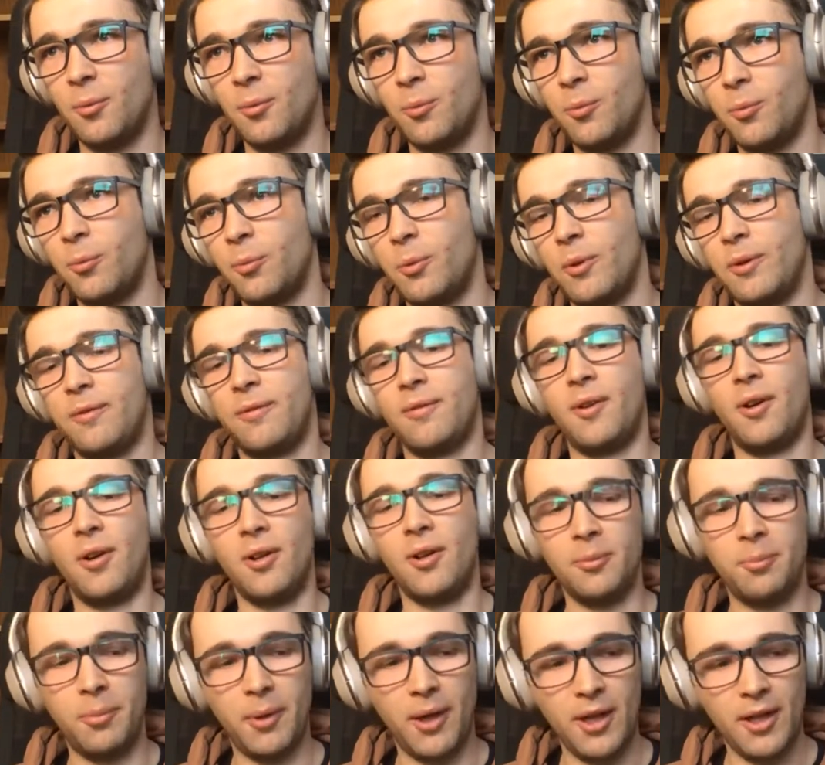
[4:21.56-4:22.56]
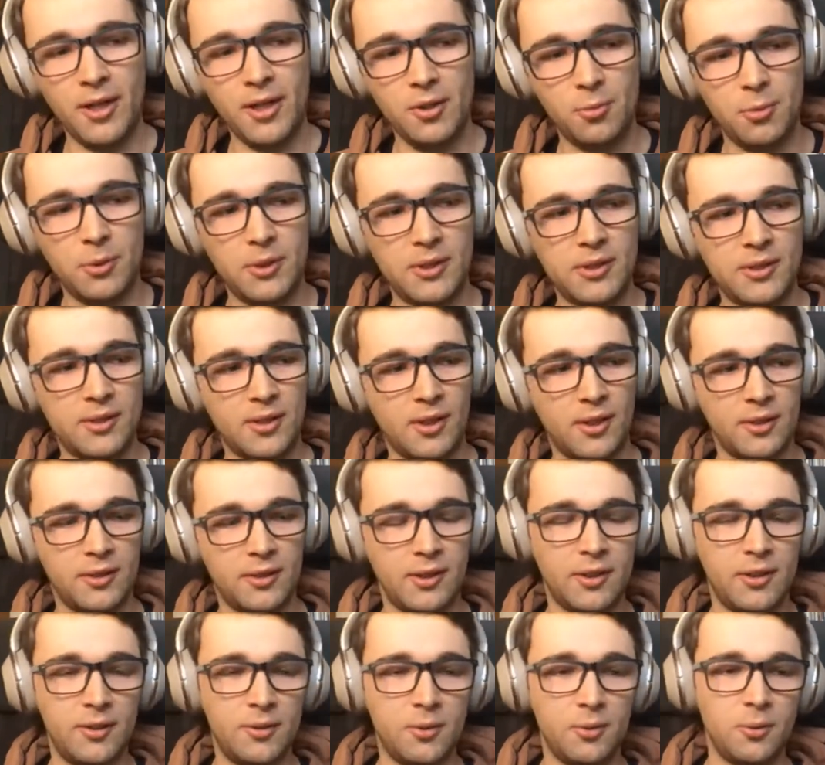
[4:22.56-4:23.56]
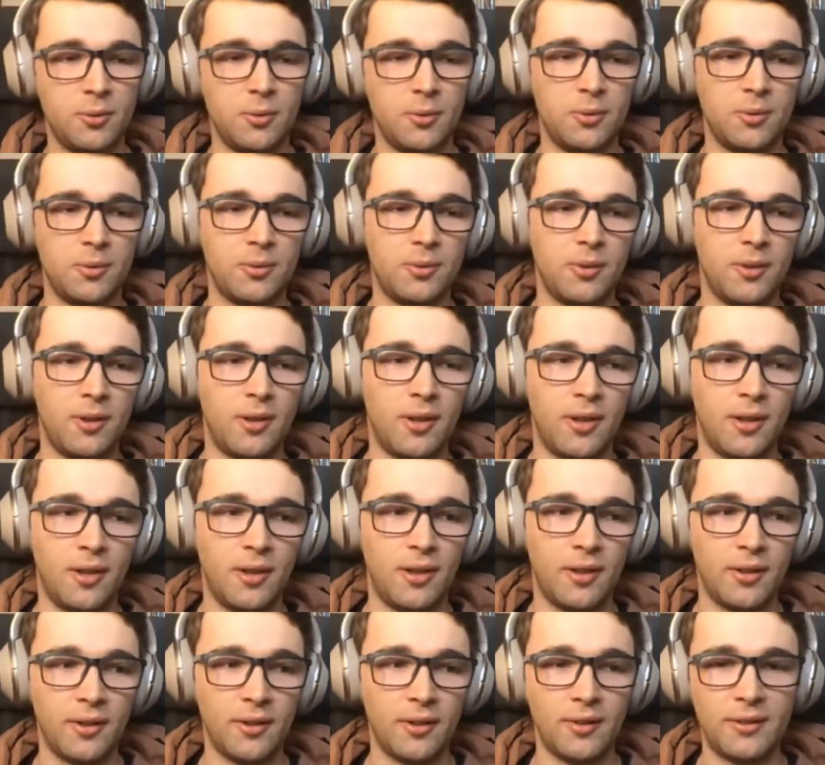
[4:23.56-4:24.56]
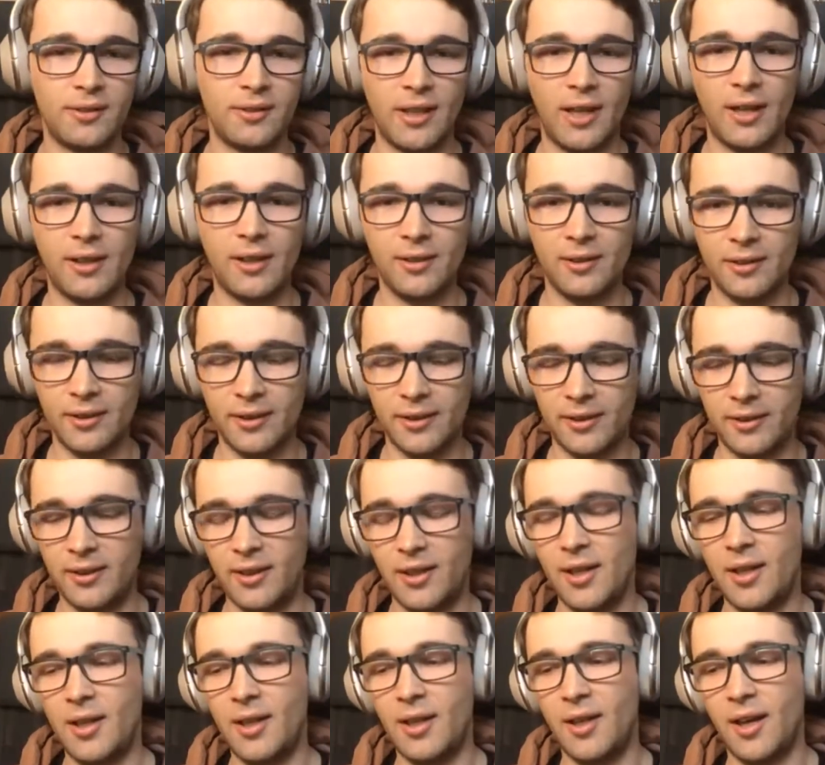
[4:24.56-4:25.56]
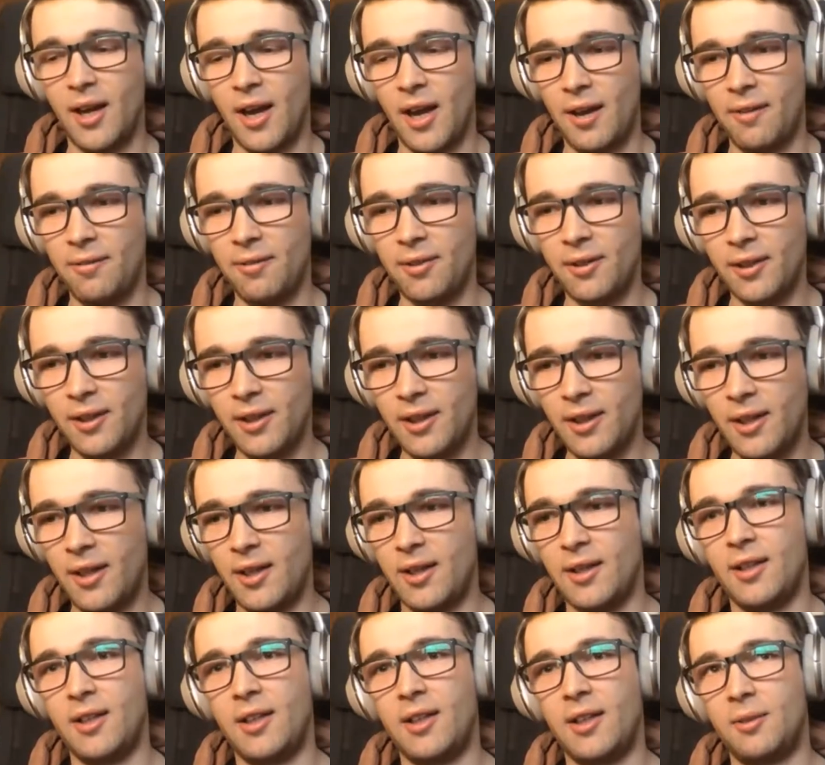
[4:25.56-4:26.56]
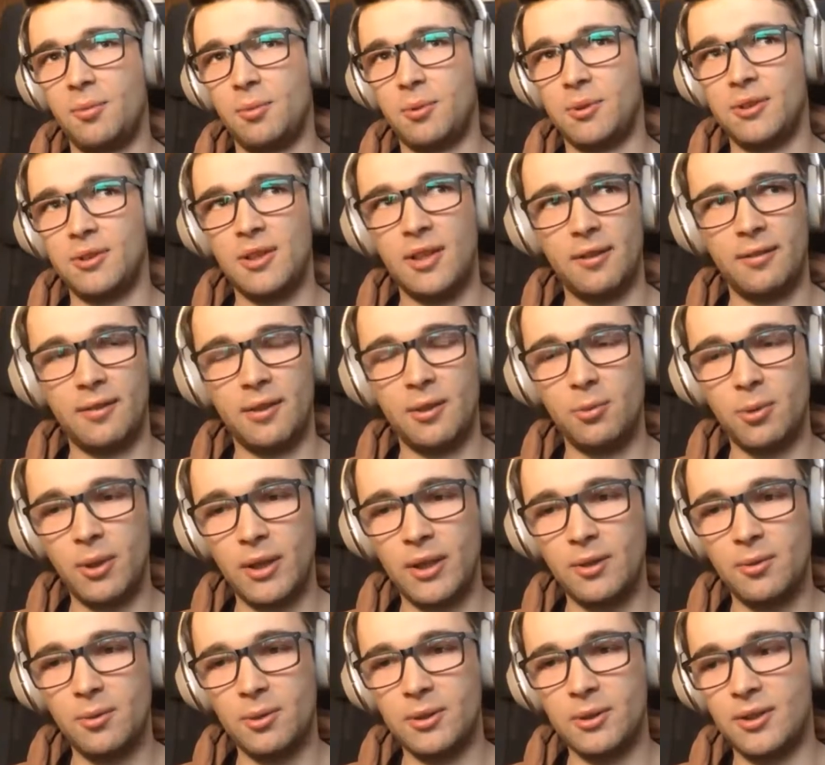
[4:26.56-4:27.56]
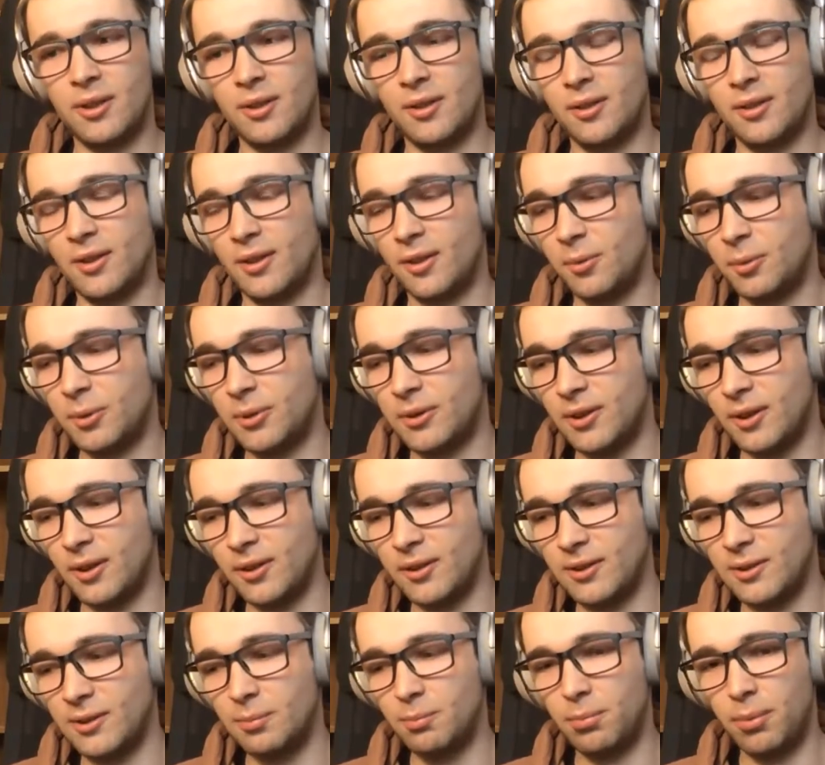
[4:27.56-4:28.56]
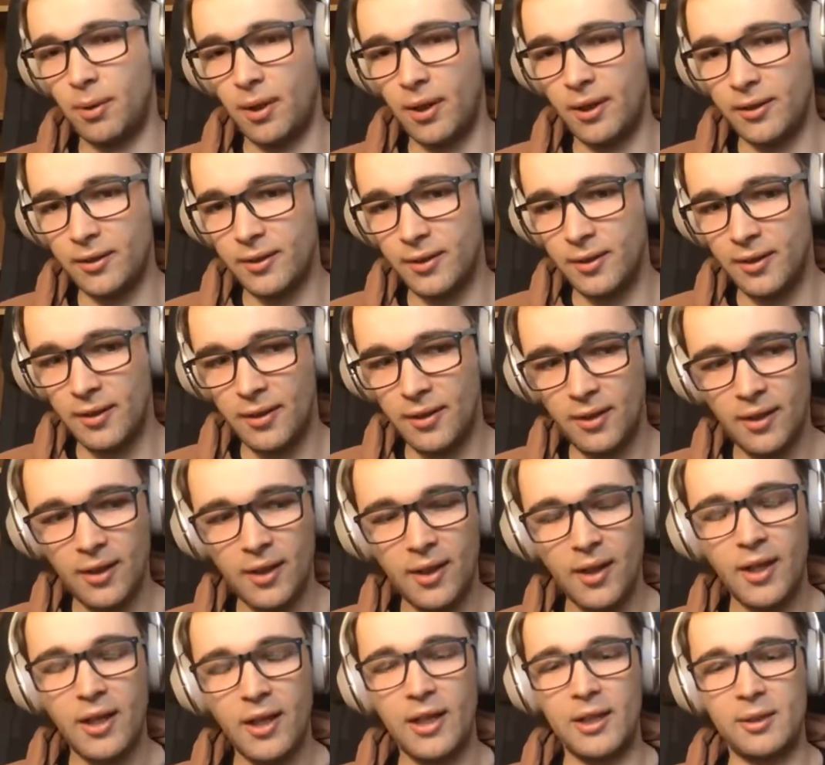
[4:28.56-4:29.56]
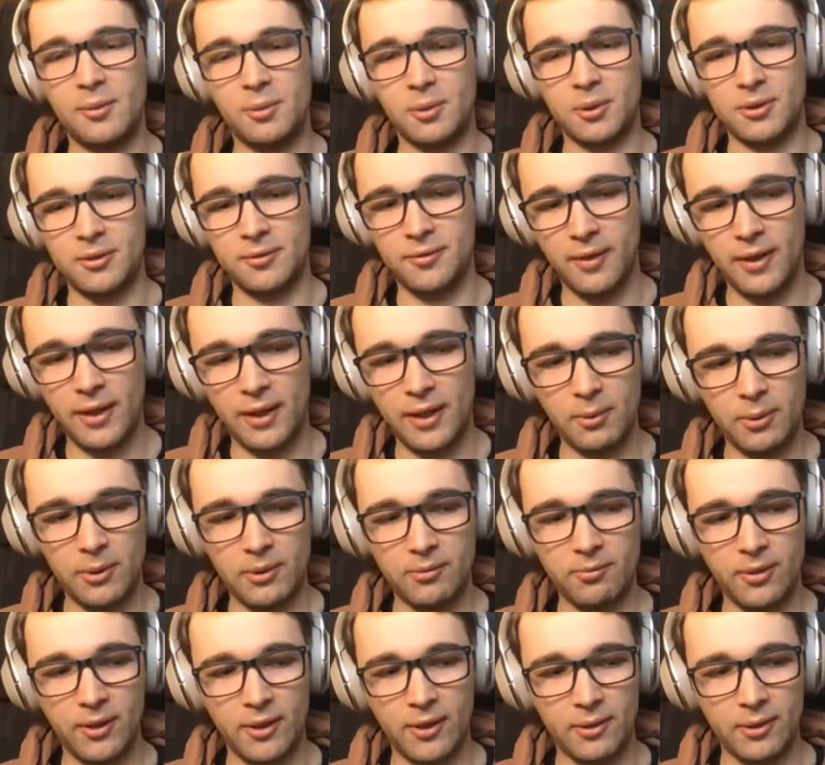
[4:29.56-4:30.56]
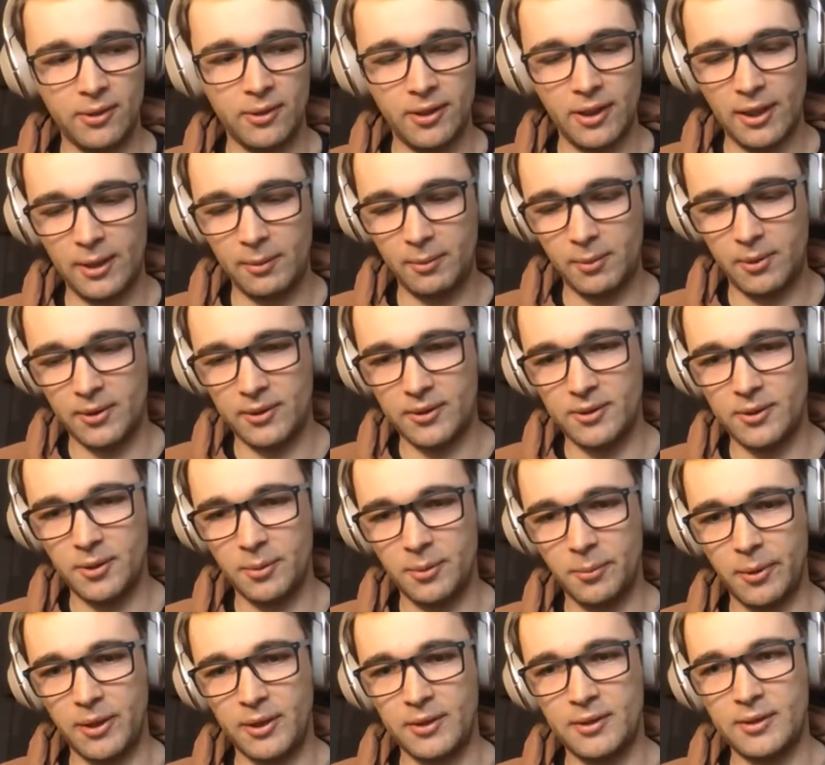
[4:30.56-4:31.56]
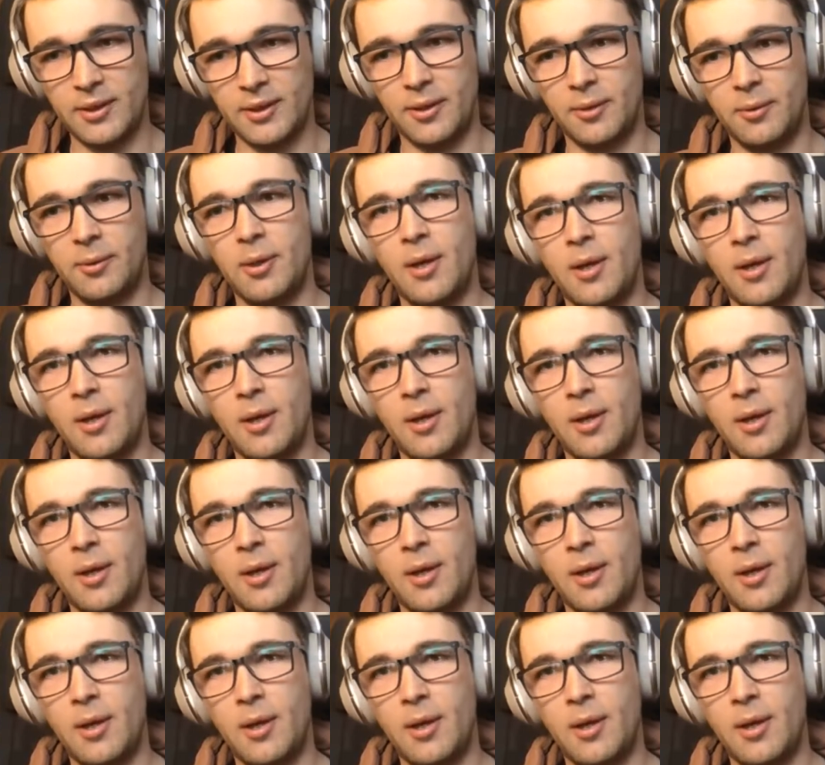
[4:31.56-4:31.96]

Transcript: with on-page. We started to tackle it heavily. It was giving great results, but it was very, very time consuming. So